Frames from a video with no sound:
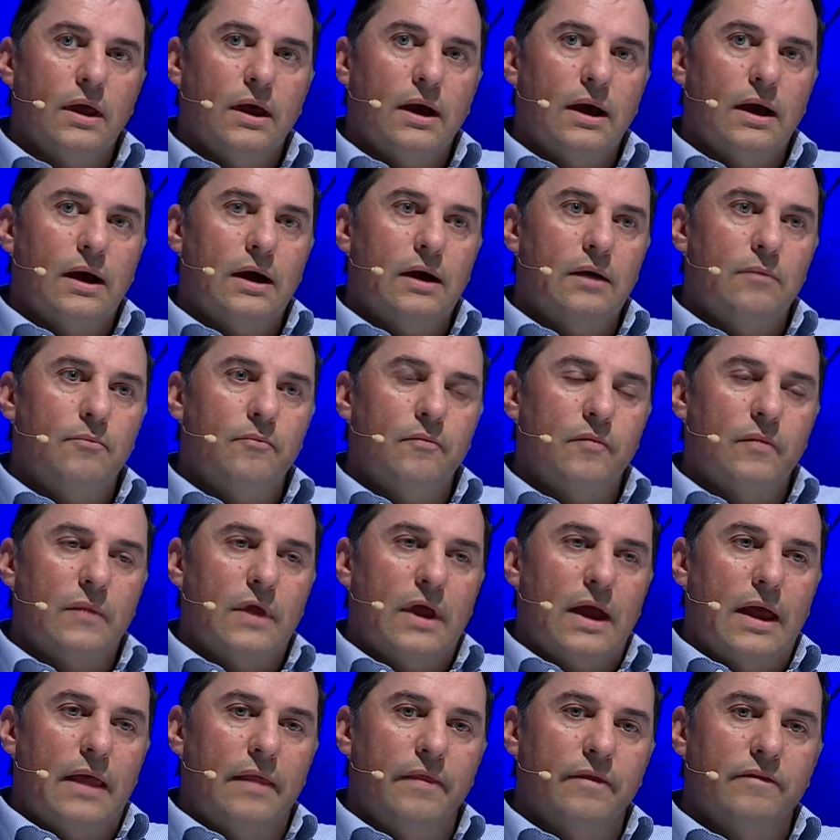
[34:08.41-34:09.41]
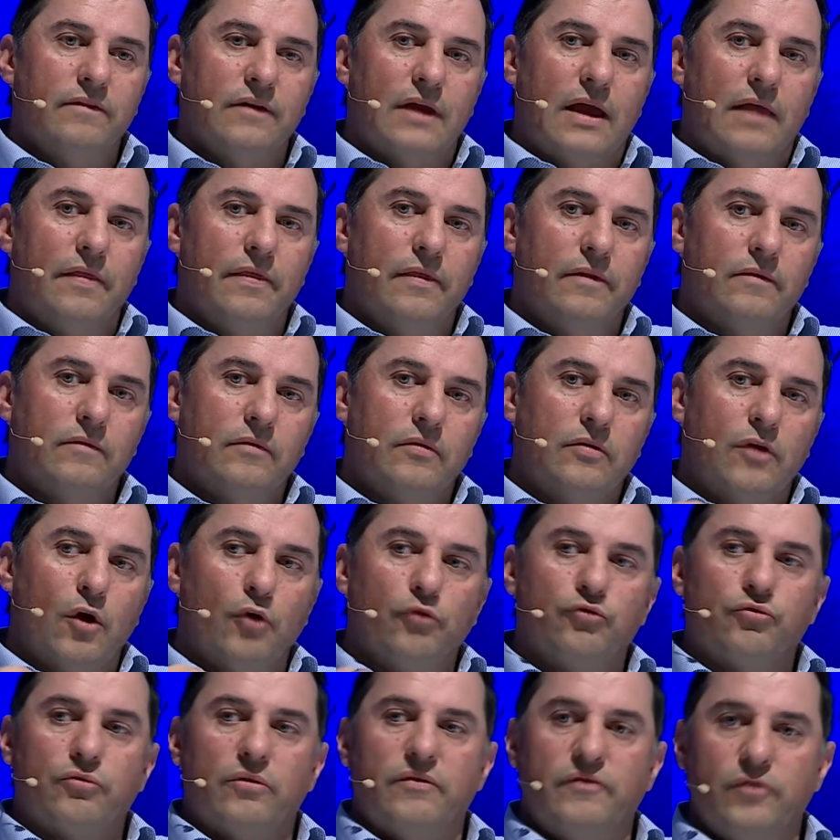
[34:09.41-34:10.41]
And
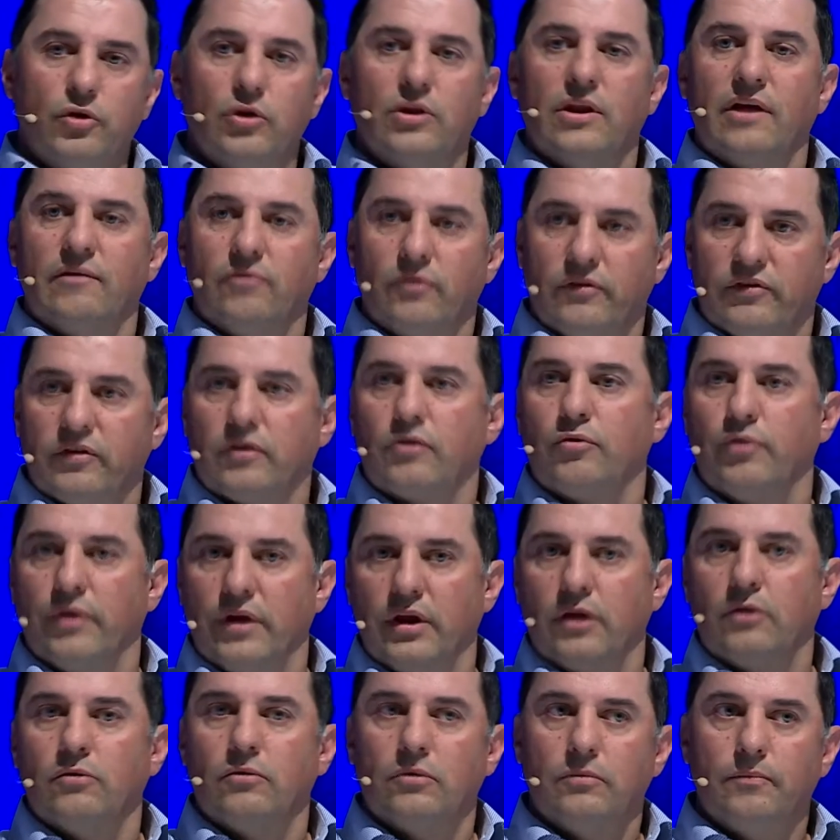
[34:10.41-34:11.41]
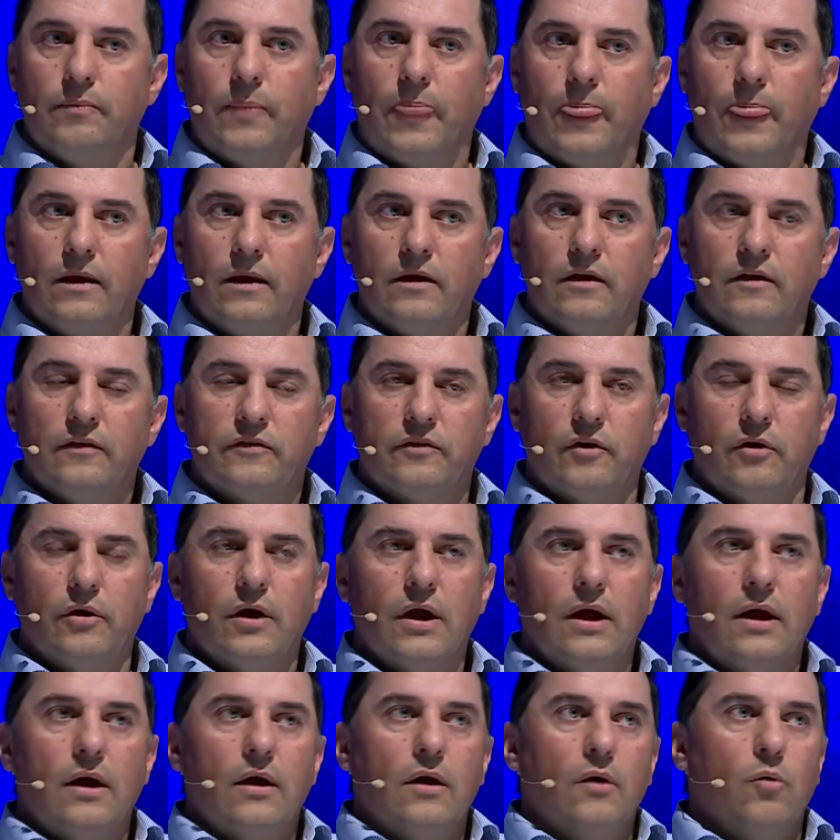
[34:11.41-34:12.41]
those review levels are critical. So
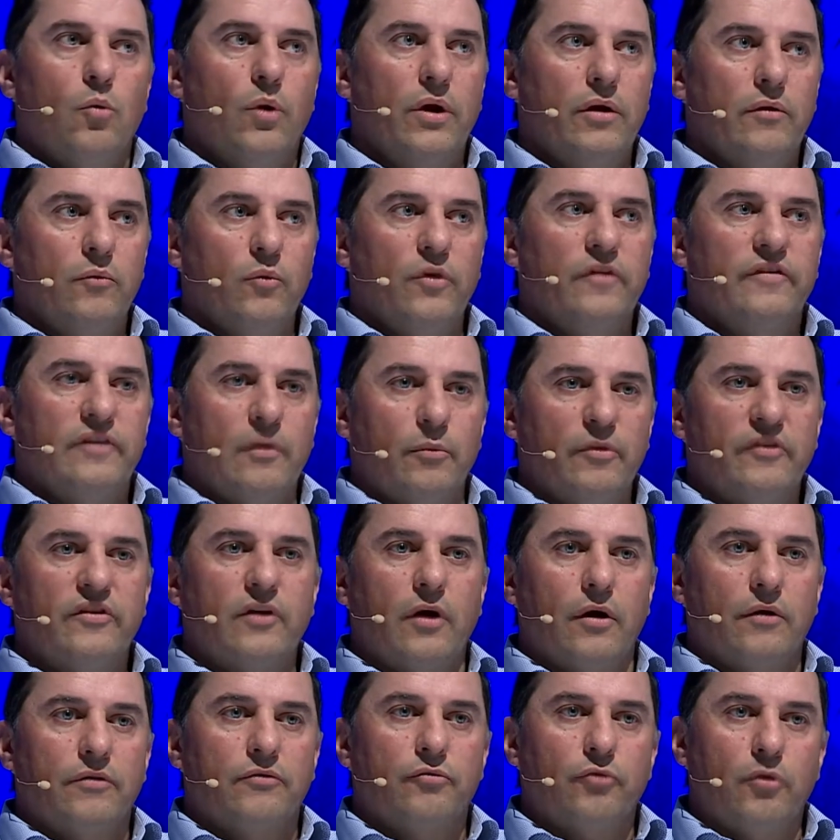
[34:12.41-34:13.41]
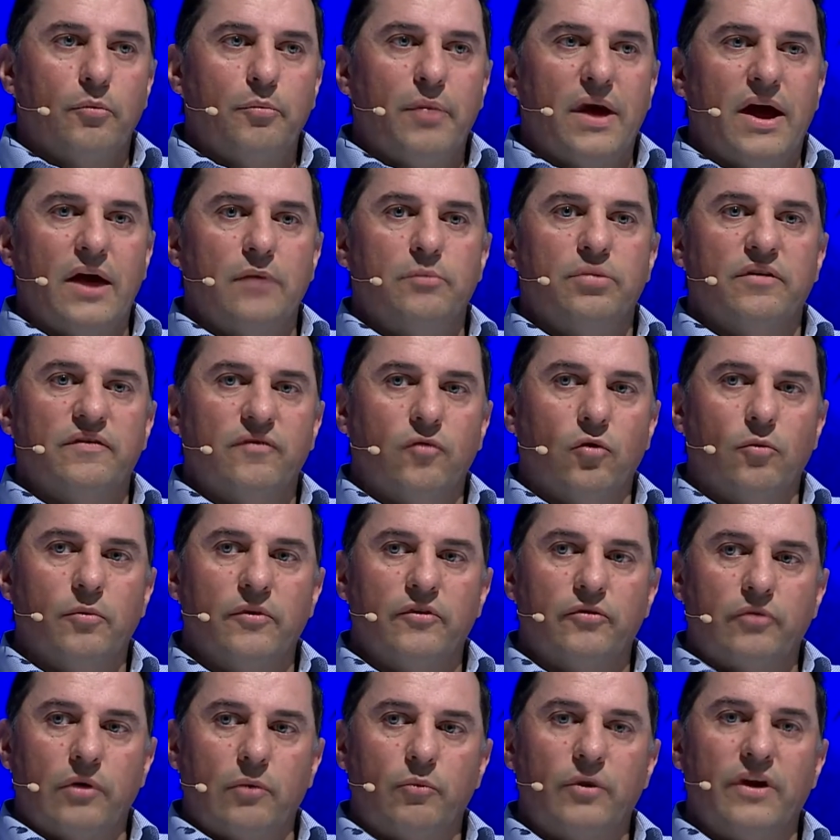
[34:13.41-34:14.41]
when someone's going through a bad
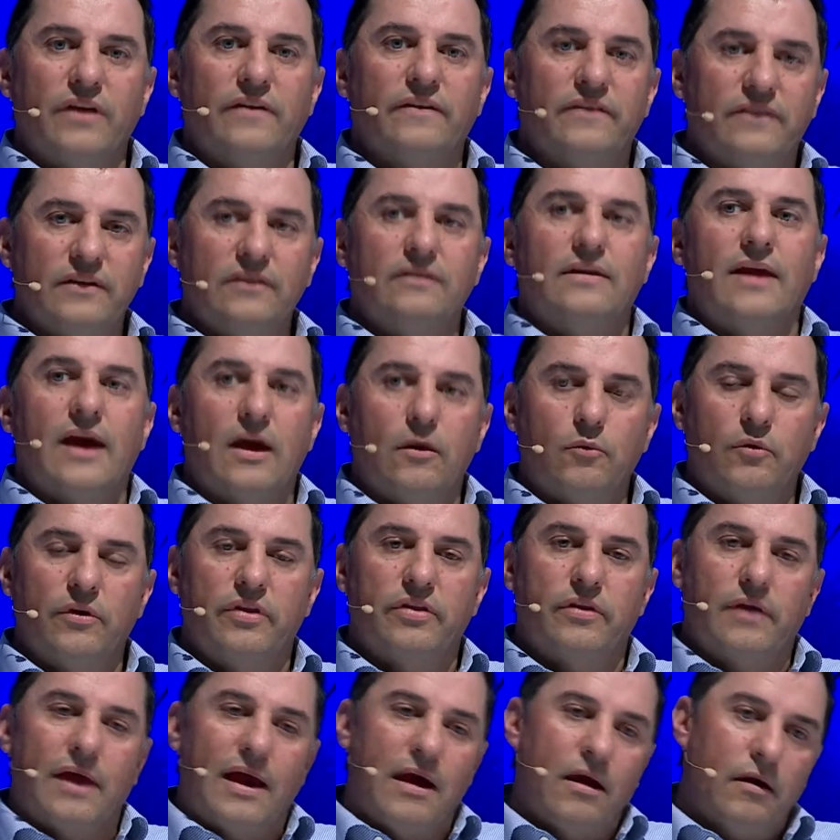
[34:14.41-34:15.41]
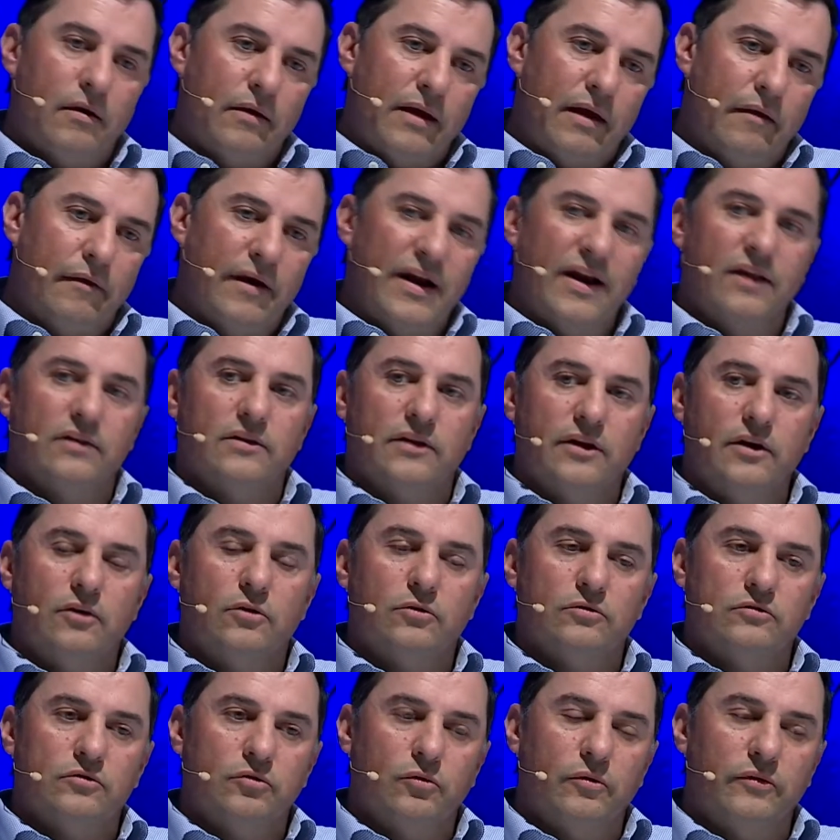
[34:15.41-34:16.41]
performance run, we can sit down with our
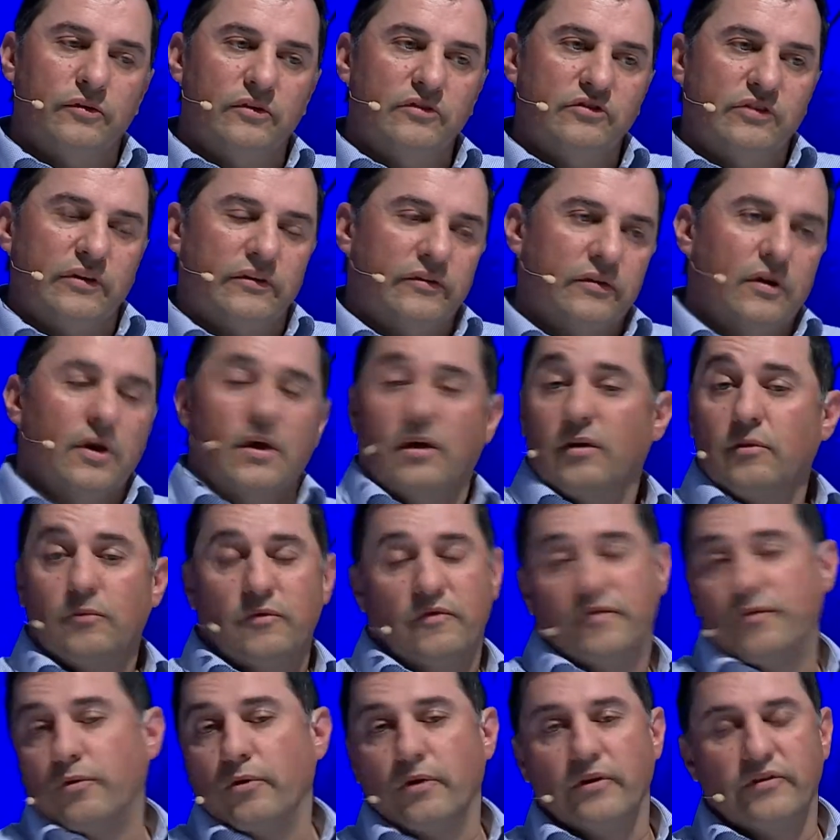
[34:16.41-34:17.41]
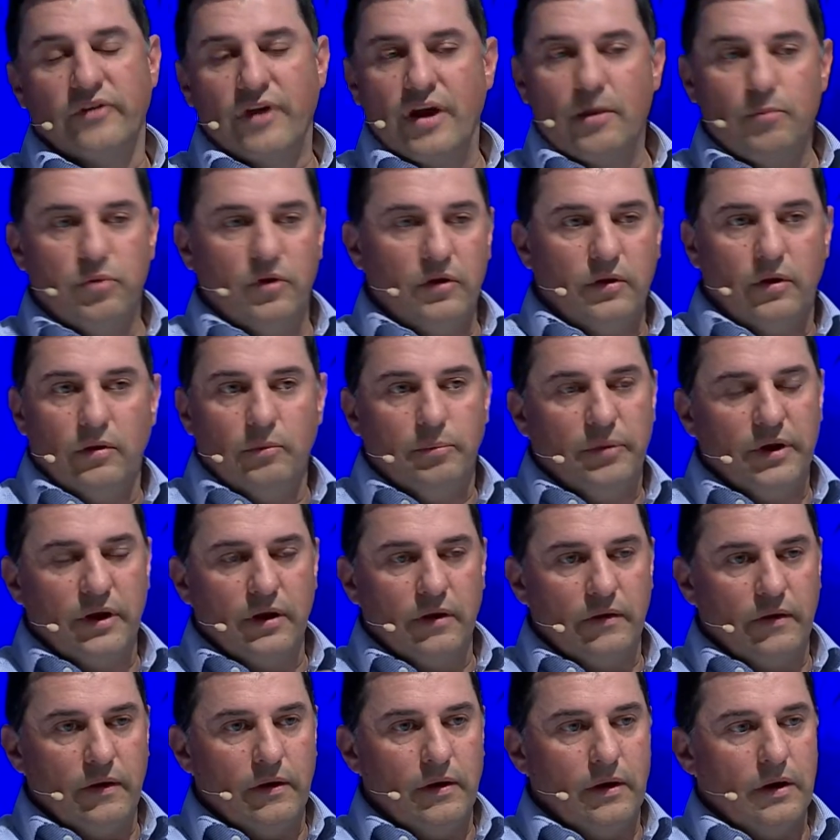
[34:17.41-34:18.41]
analytical tools and just, for example, I'll pick
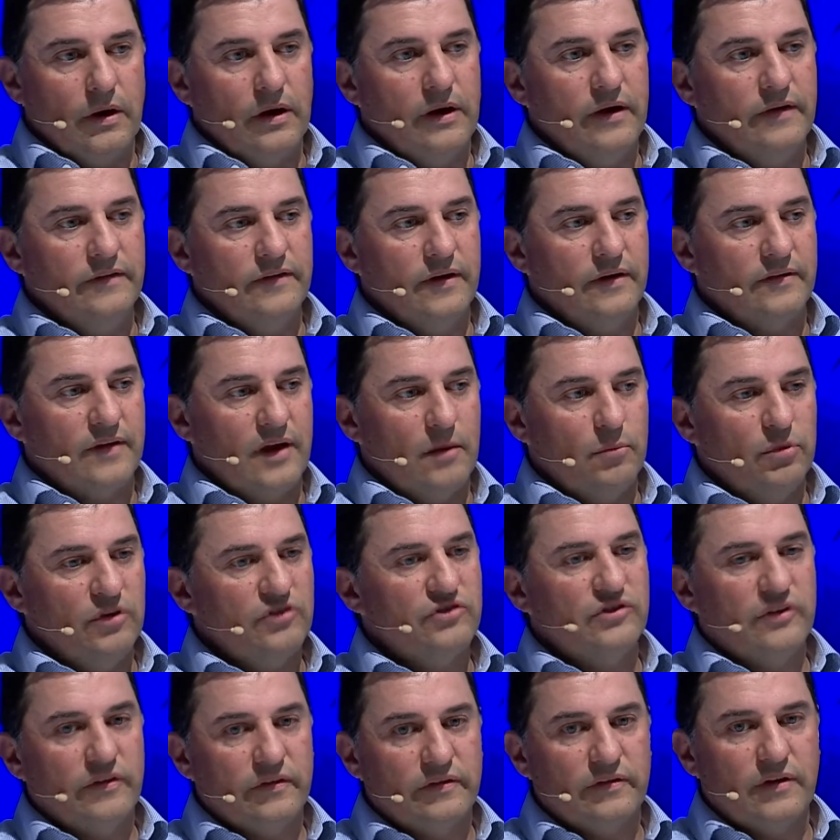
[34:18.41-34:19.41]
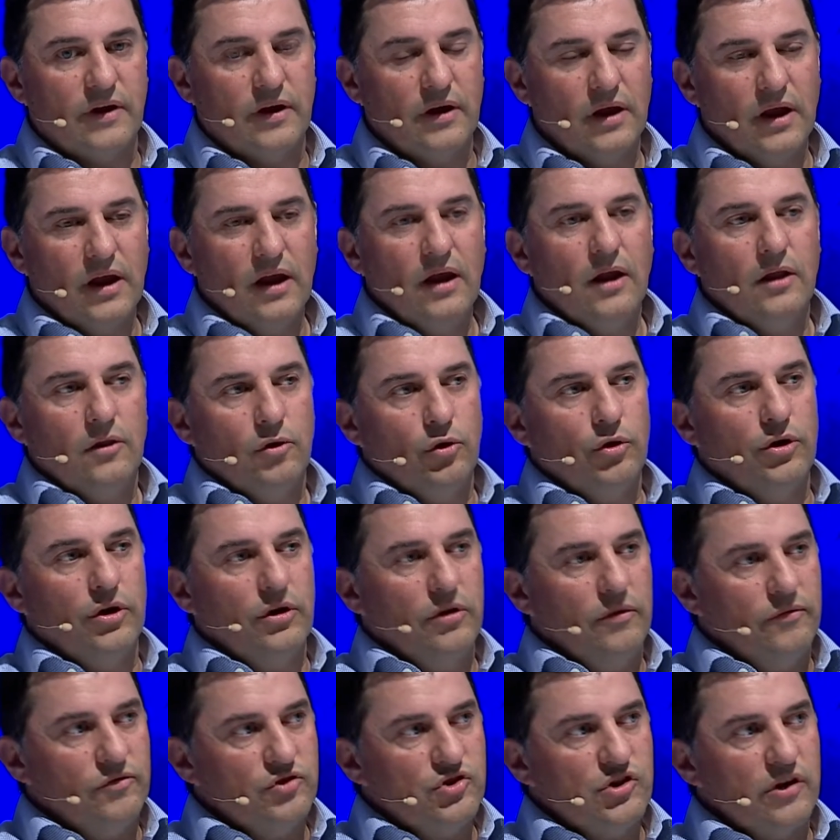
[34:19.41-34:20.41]
an easy example, is just say, look,
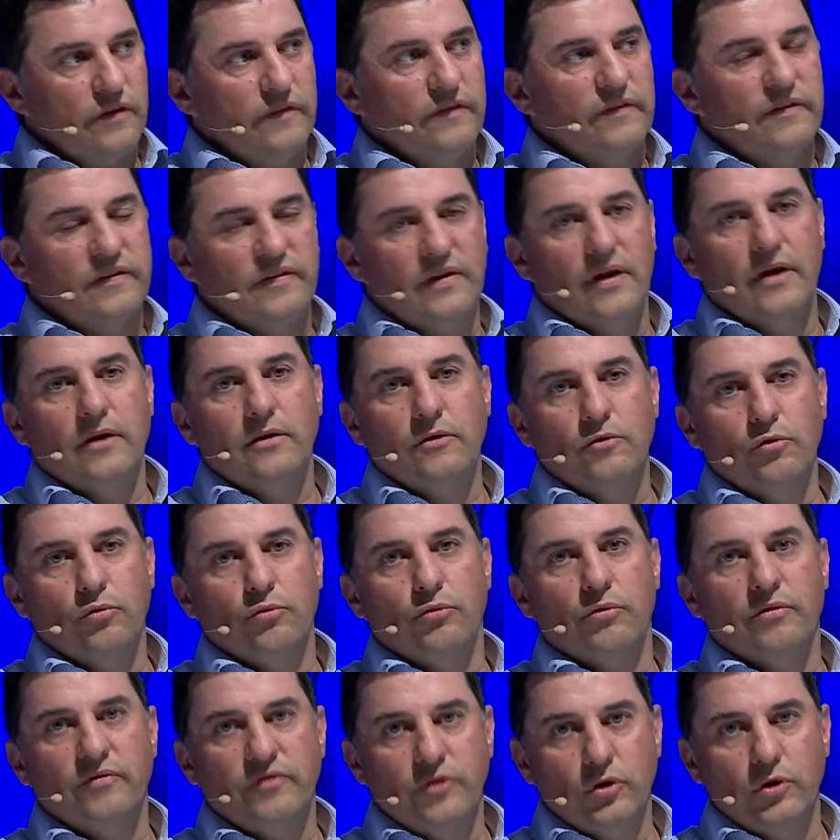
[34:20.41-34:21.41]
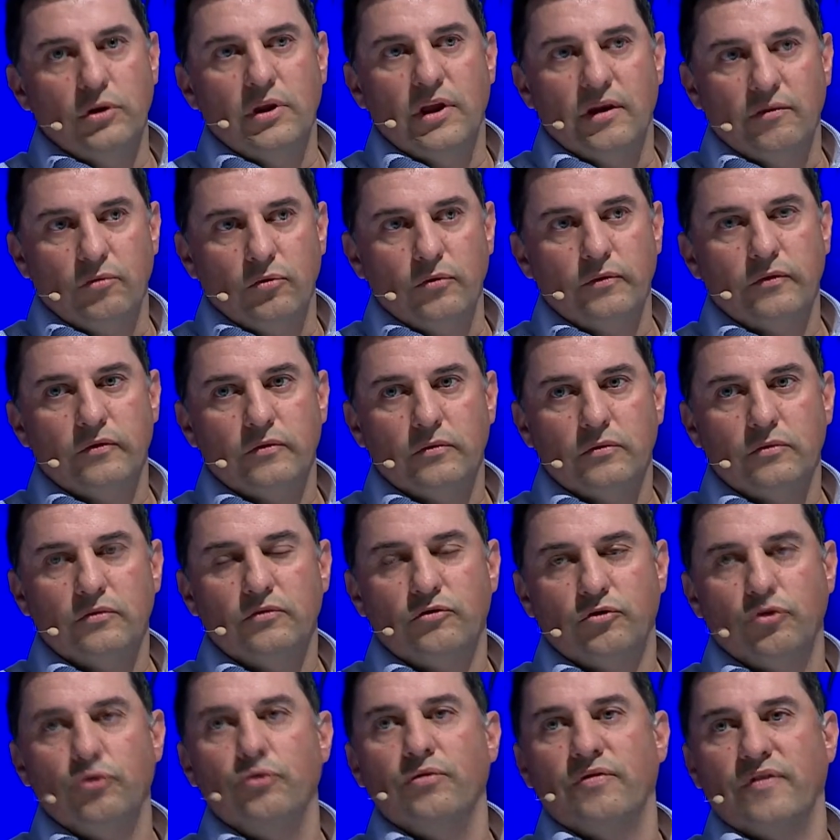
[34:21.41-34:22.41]
you've just set your review levels
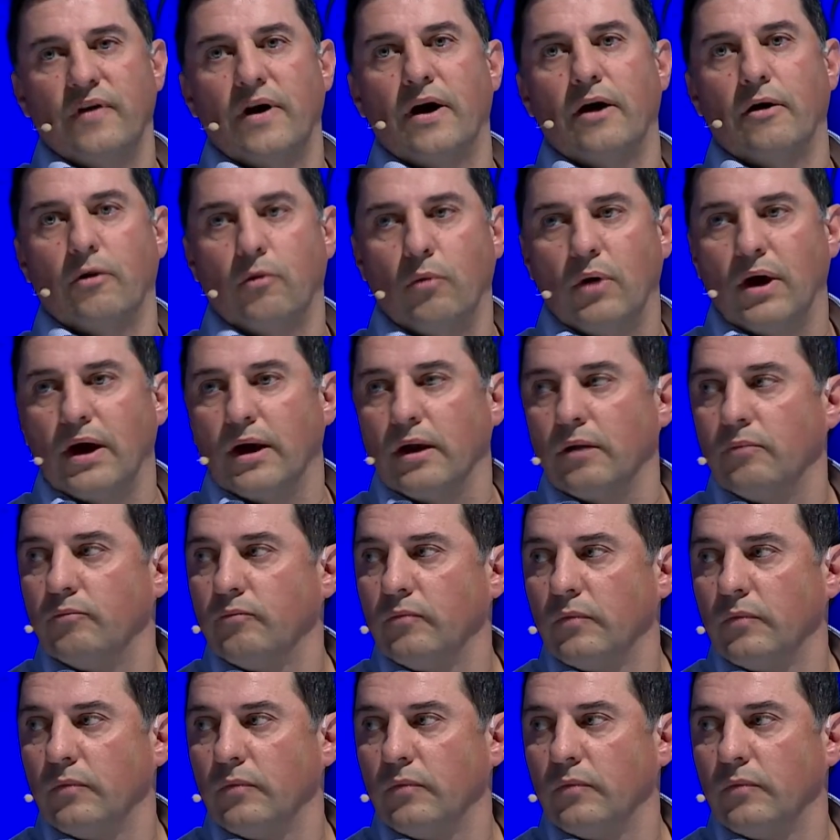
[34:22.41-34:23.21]
too far away.